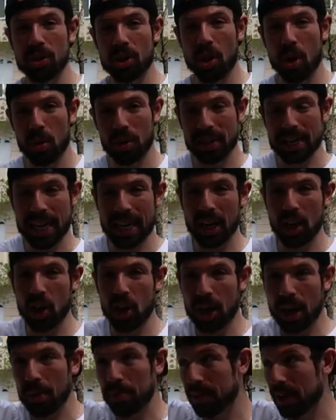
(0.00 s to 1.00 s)
is go and take a
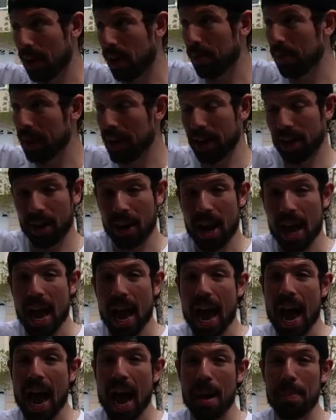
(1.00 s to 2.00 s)
look up here
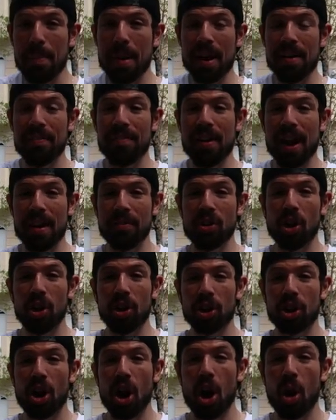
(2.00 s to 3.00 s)
at my
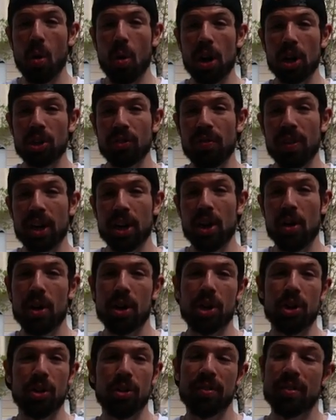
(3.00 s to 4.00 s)
$5 car wash video,
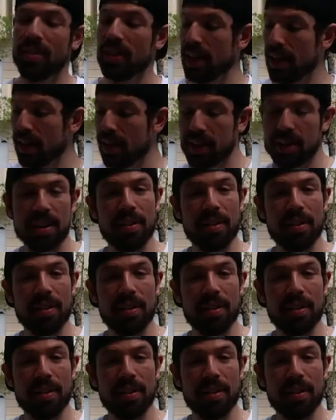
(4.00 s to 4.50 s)
and you'll see the